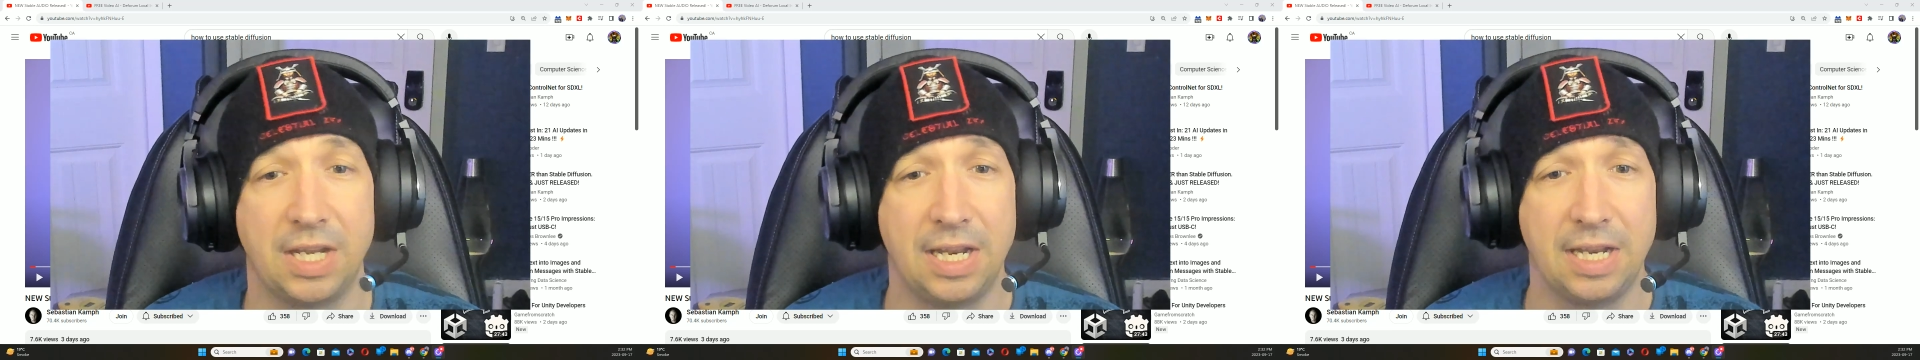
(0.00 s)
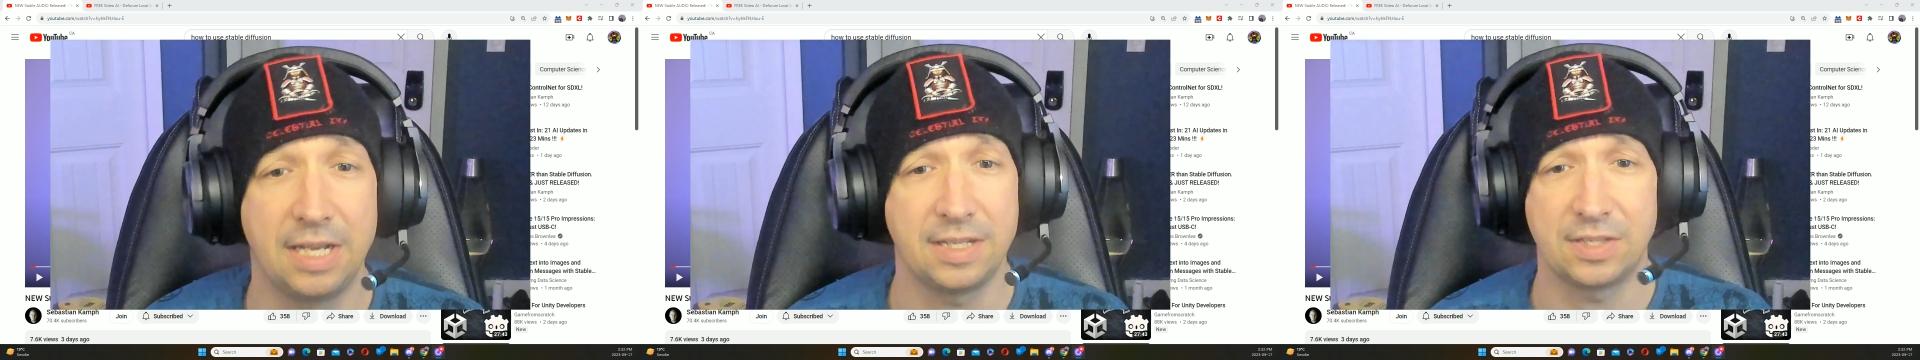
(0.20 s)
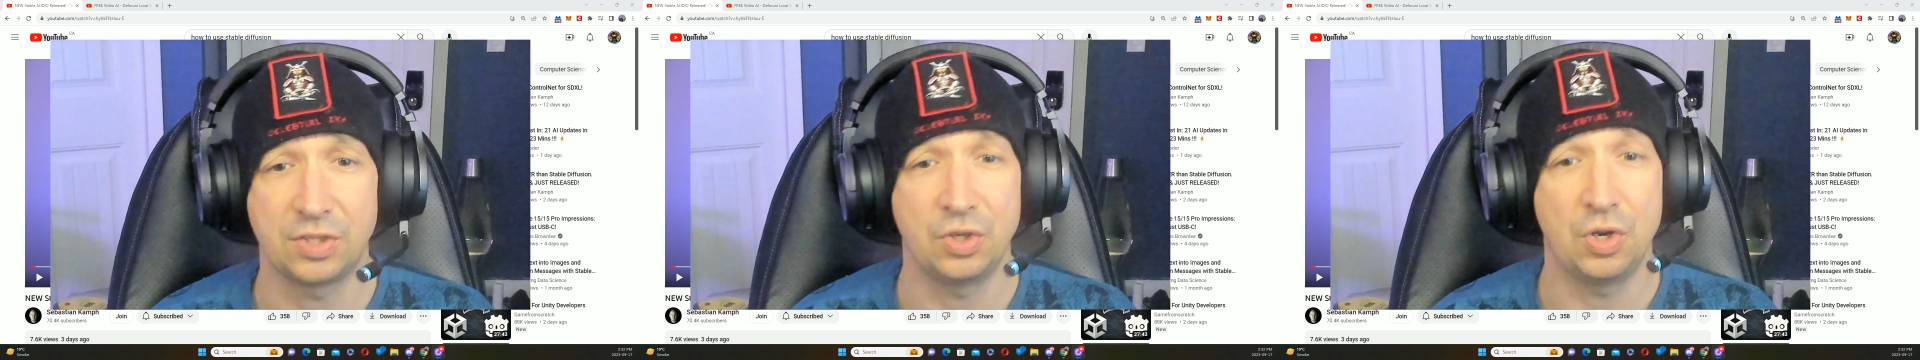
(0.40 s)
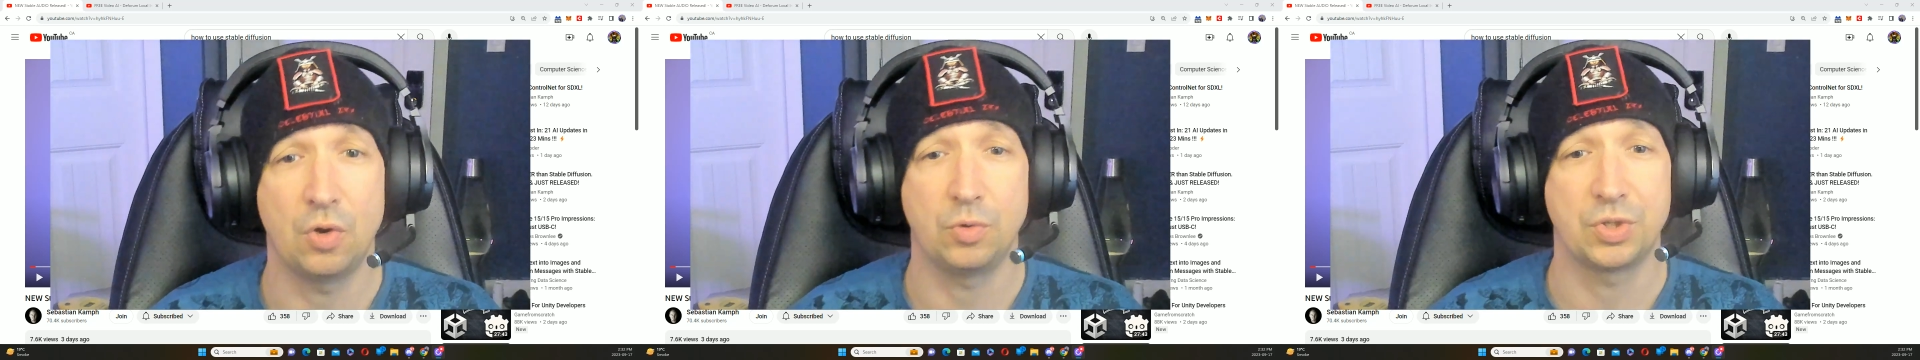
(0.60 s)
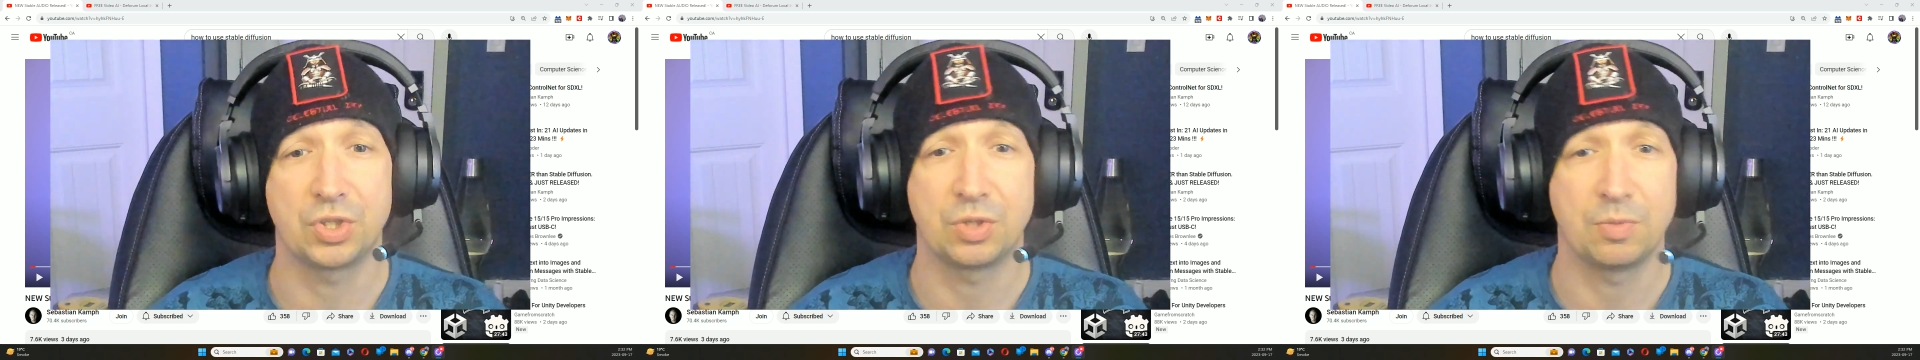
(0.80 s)
It's
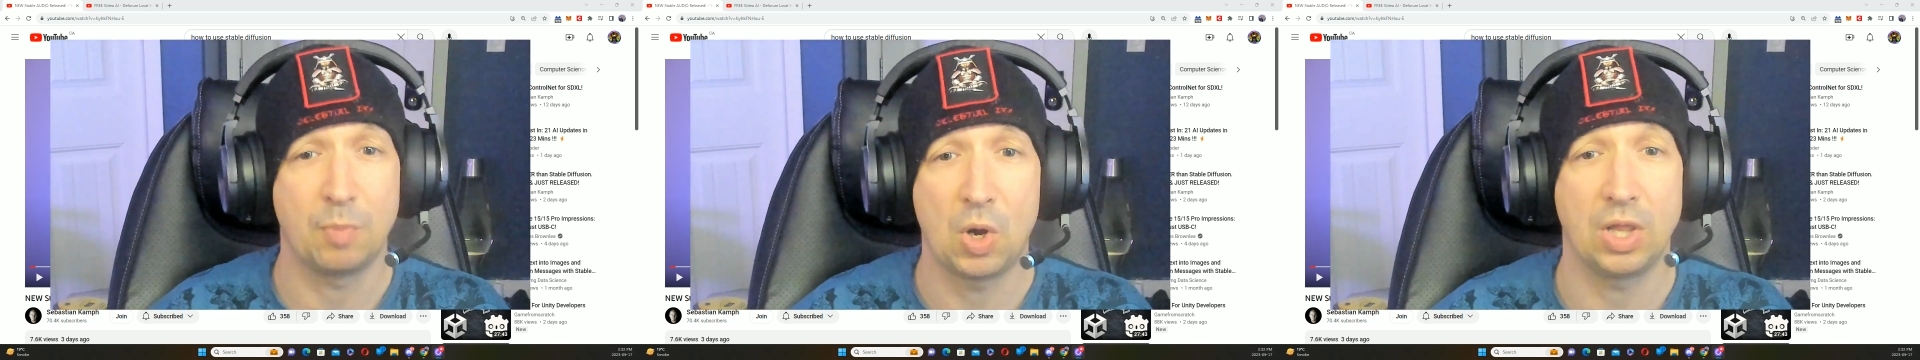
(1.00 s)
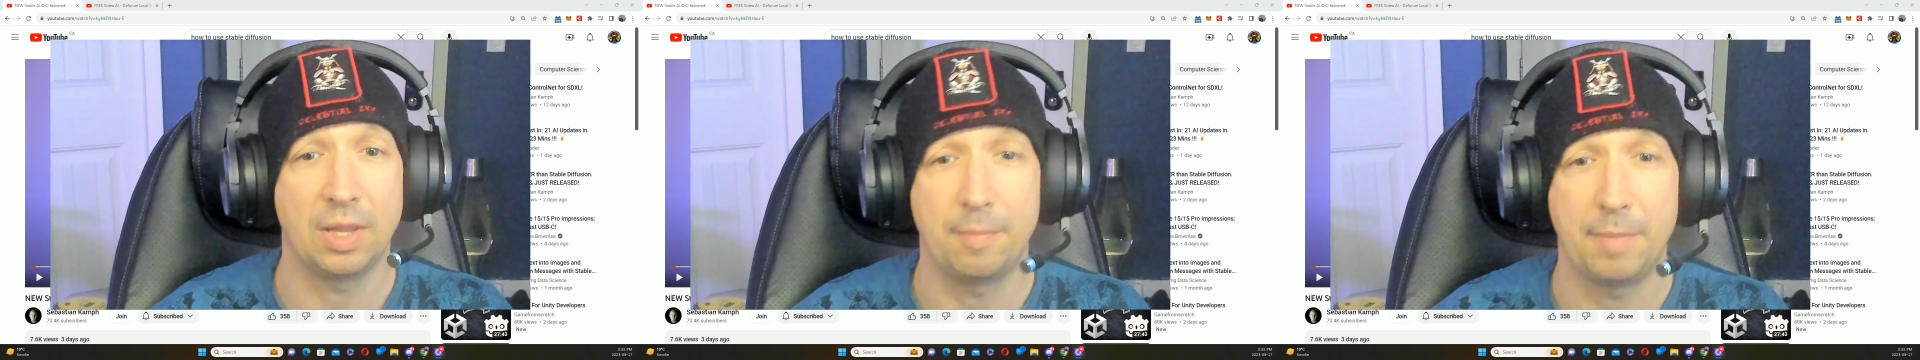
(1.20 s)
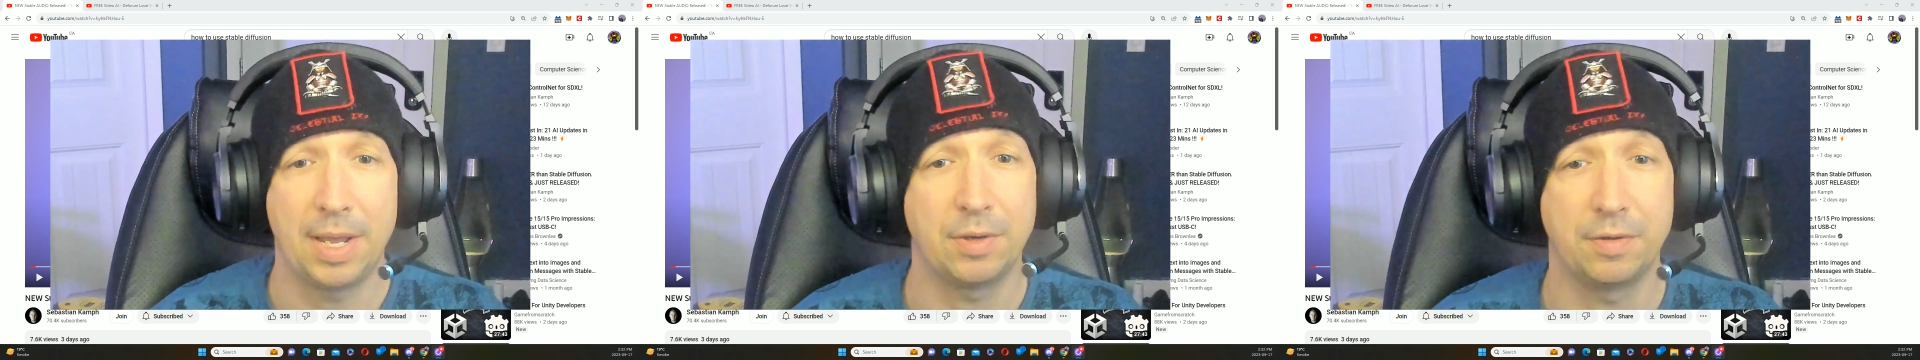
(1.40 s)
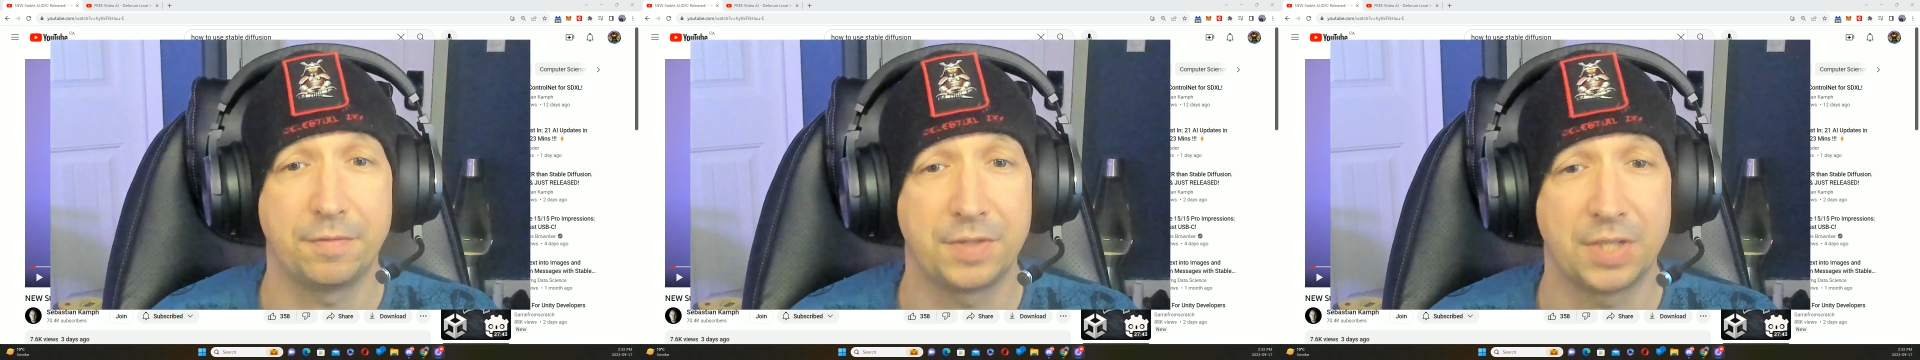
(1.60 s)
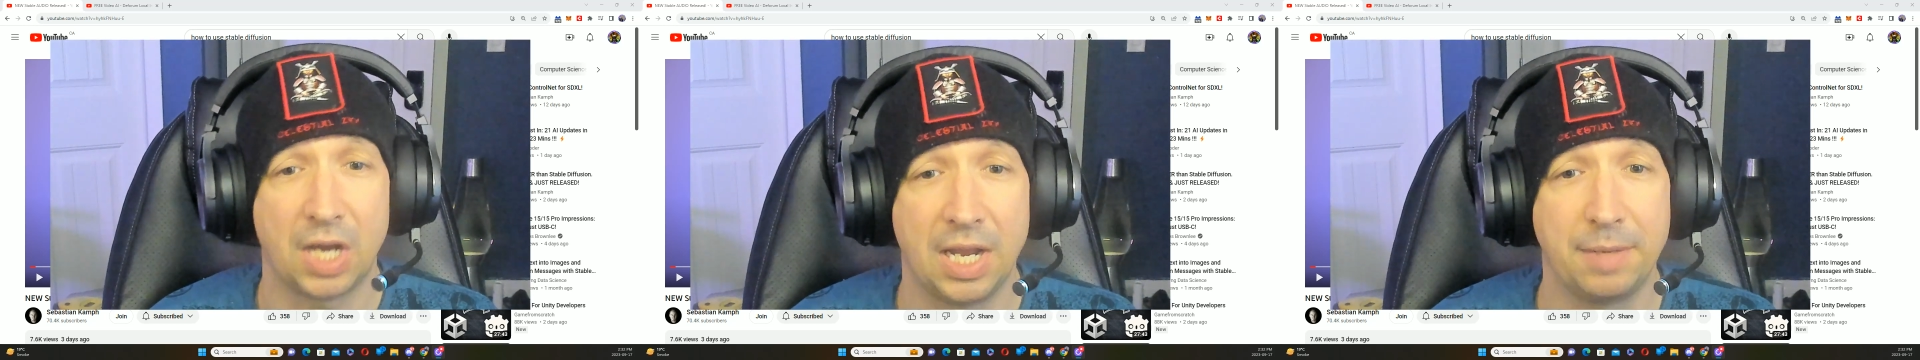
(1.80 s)
no small amount of
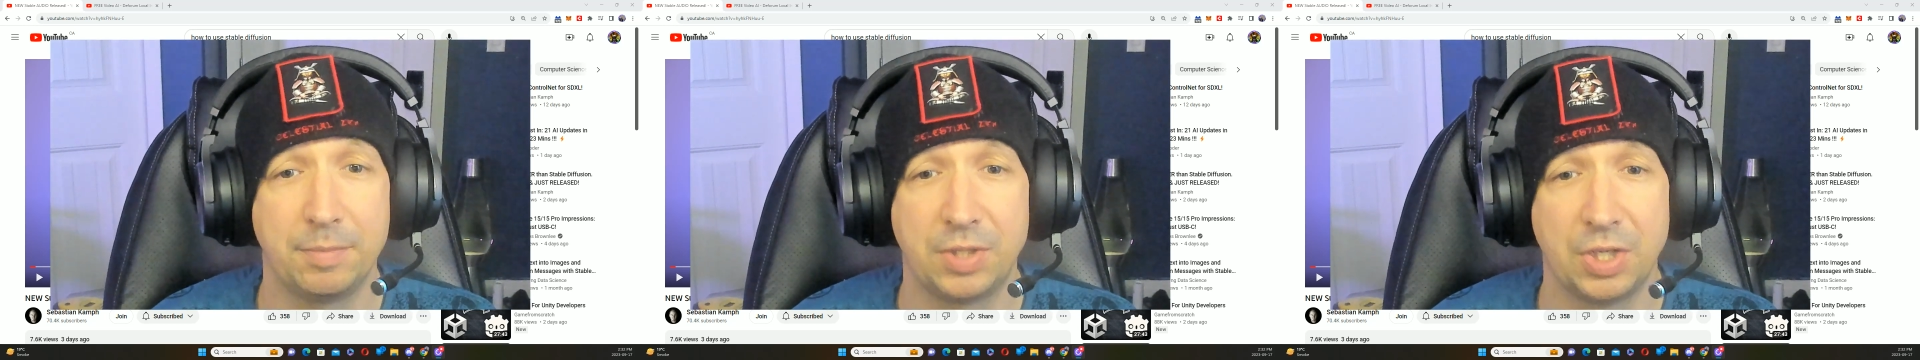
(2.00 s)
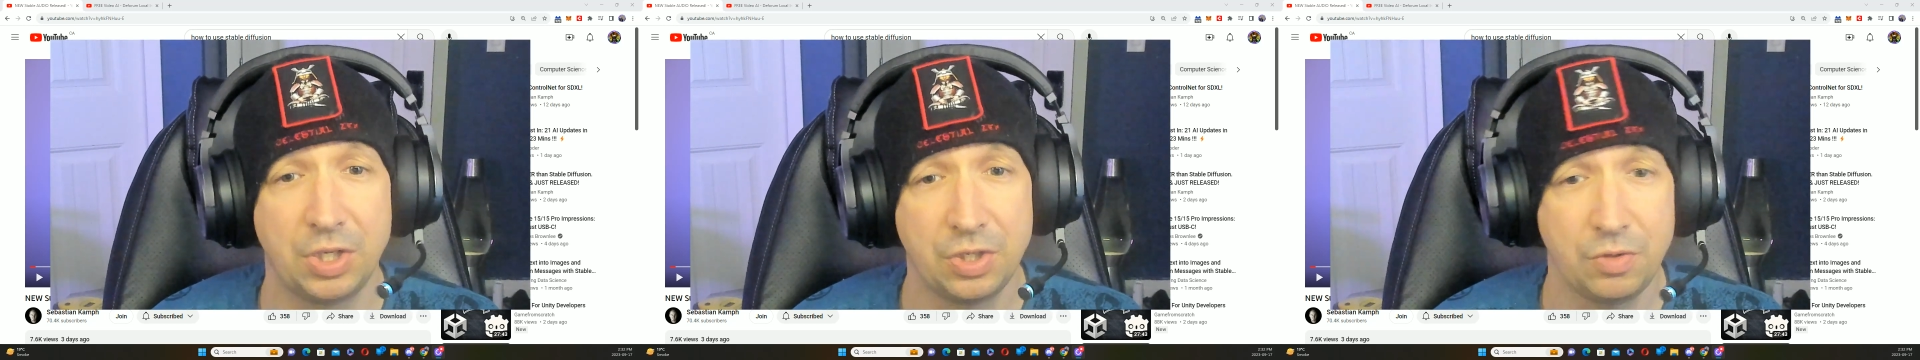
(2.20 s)
time to do